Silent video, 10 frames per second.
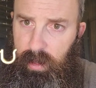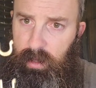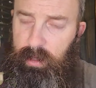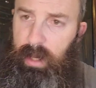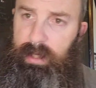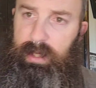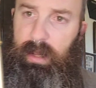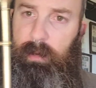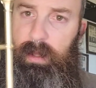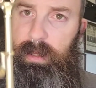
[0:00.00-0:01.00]
the nice thing
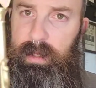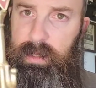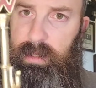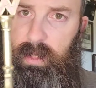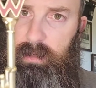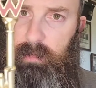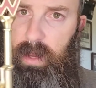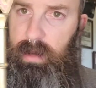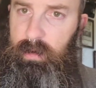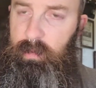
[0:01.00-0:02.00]
about this is it doesn't
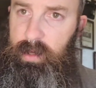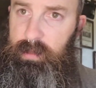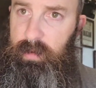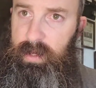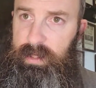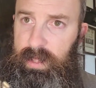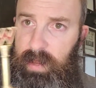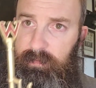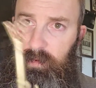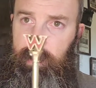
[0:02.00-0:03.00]
matter which one's
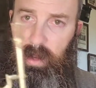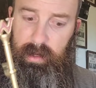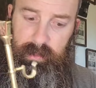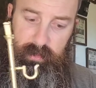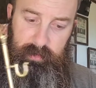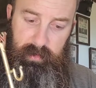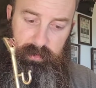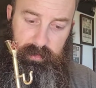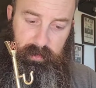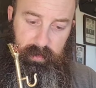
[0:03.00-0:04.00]
left or right because they're
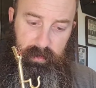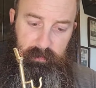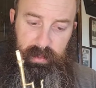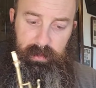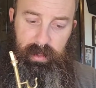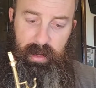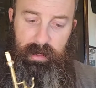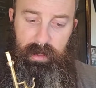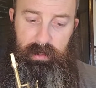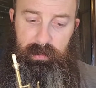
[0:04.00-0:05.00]
both completely
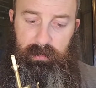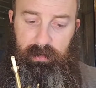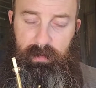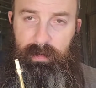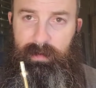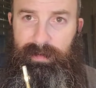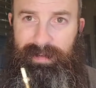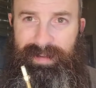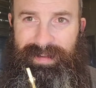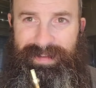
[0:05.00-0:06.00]
identical.
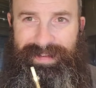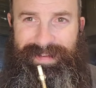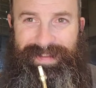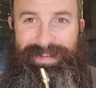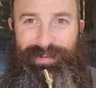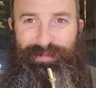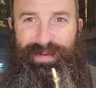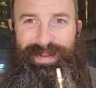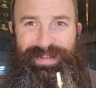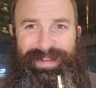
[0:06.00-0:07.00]
No
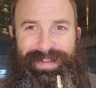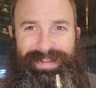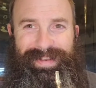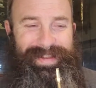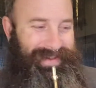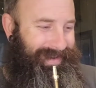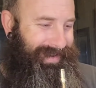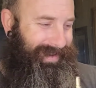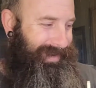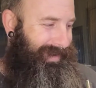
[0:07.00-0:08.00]
pun intended.
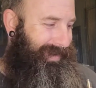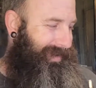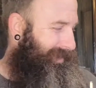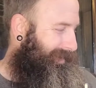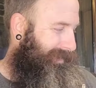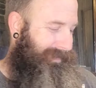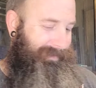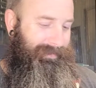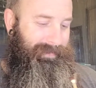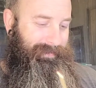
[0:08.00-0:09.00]

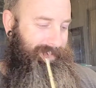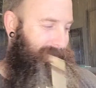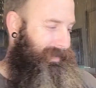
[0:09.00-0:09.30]
So we're going